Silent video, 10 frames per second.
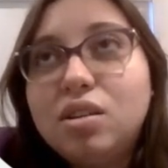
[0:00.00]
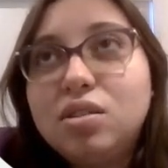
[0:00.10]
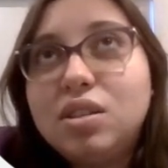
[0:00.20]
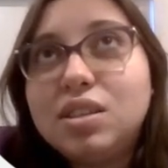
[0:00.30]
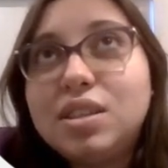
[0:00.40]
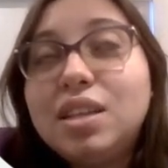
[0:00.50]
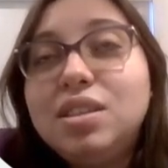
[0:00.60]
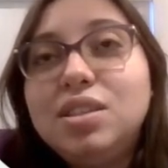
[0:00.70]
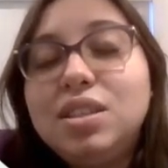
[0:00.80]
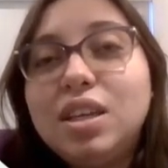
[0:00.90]

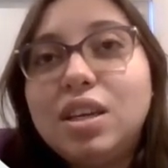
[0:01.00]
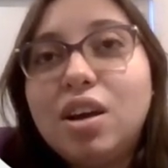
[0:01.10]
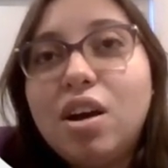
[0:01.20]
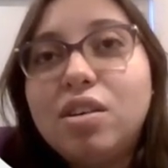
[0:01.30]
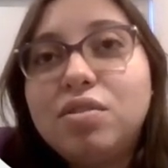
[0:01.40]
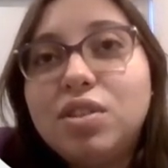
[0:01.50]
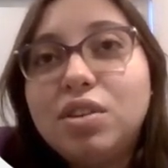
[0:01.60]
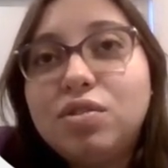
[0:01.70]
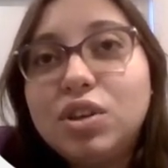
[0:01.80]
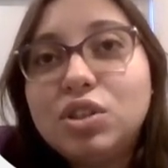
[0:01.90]
sentencing of the
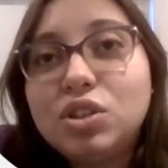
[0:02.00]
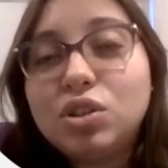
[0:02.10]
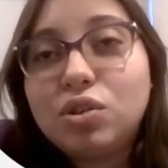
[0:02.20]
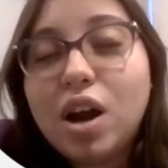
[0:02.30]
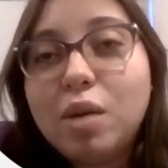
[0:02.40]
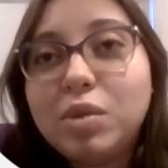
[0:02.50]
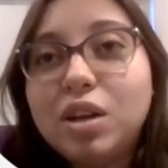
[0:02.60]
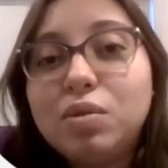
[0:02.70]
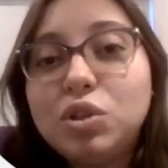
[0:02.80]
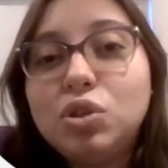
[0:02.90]
first crime, the
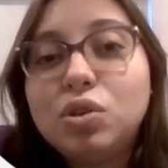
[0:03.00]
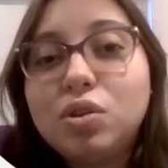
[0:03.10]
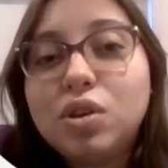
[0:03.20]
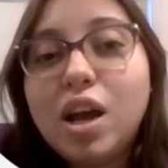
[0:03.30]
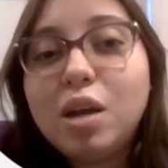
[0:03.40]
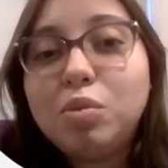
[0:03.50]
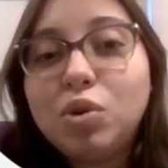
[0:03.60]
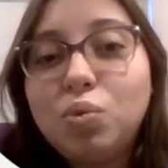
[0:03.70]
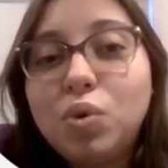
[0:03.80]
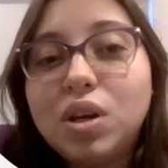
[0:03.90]
original crime,
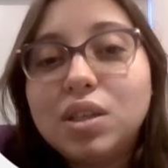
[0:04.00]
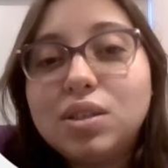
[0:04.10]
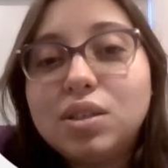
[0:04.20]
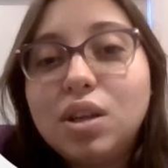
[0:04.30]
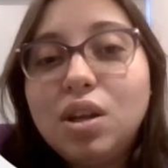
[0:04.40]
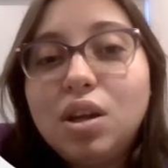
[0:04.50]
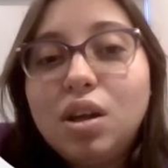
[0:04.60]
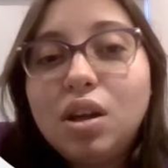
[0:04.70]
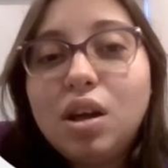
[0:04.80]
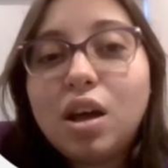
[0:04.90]
was
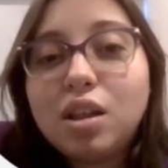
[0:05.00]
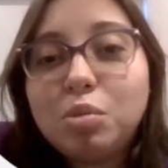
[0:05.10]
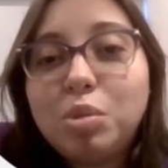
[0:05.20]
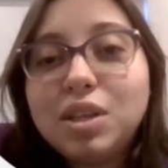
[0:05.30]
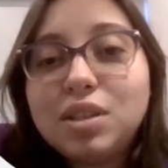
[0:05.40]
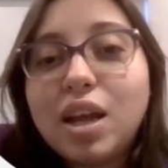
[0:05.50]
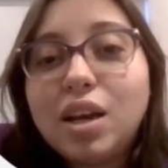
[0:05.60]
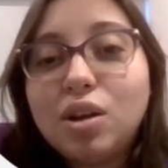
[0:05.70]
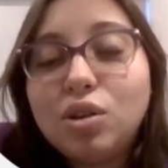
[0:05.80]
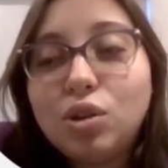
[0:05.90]
the
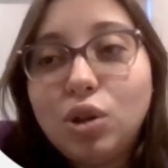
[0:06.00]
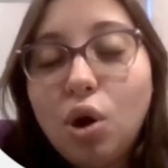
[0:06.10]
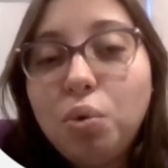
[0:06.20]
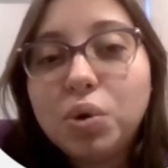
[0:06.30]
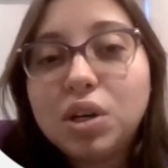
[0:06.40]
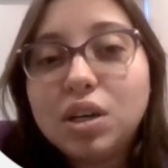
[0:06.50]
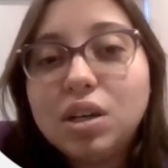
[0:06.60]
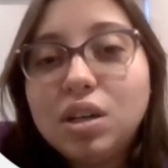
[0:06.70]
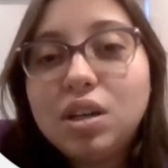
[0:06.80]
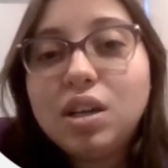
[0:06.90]
baseline lower,
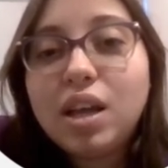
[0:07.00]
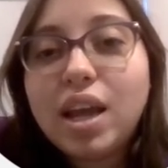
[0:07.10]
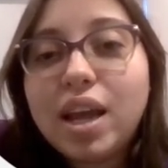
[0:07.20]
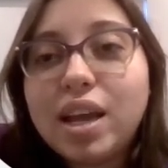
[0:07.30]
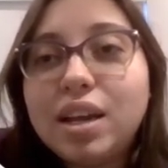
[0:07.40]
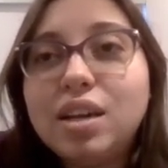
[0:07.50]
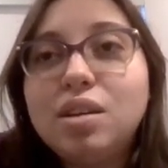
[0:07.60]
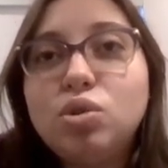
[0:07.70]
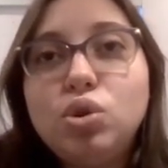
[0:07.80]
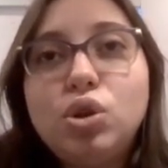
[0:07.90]
and
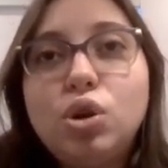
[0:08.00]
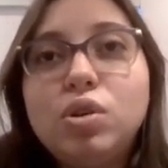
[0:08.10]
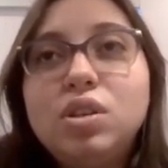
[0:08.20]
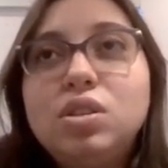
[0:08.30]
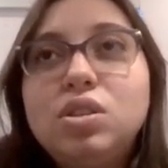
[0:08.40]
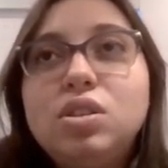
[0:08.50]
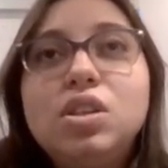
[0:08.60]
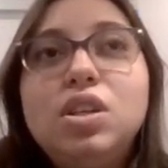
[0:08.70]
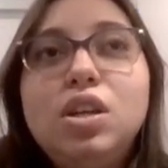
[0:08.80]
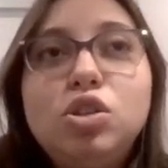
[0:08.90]

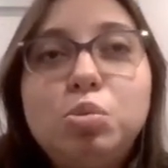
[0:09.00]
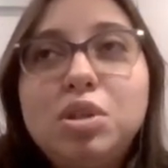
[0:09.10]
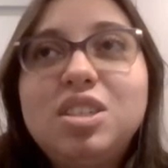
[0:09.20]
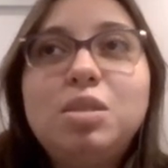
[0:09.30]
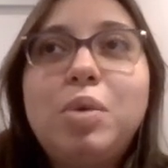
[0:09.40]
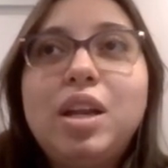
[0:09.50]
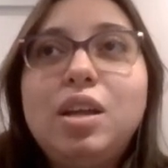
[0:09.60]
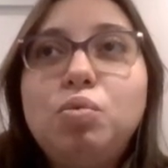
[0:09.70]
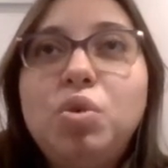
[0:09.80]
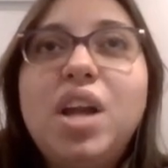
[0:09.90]
continue to
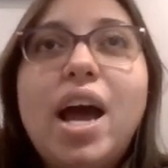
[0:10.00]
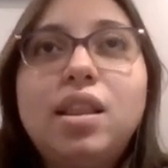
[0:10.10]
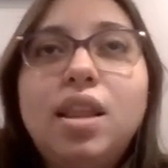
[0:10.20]
participating would add